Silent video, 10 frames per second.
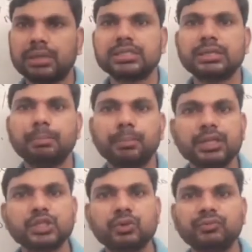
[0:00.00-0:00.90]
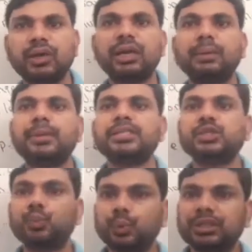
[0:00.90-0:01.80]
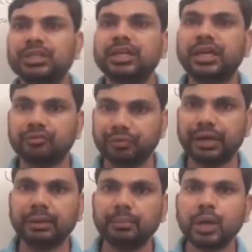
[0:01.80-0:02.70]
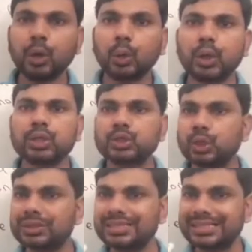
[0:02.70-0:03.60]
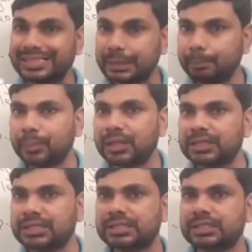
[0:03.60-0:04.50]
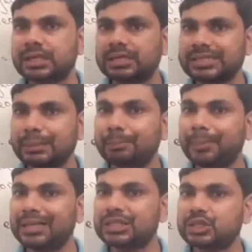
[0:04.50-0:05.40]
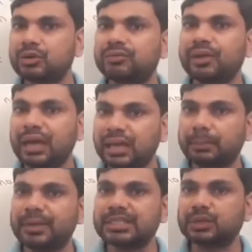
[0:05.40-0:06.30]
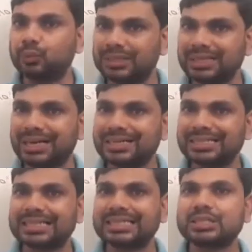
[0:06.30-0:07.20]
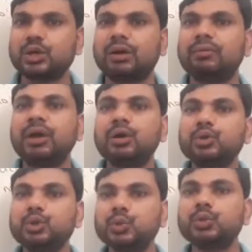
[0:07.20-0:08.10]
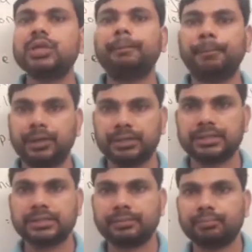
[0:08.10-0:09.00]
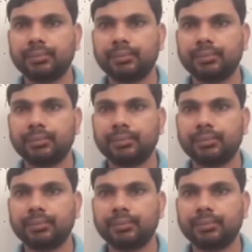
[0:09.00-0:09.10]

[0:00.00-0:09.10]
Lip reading: Symbols of elements with their name. Also the symbols of elements which consist of 2 numbers.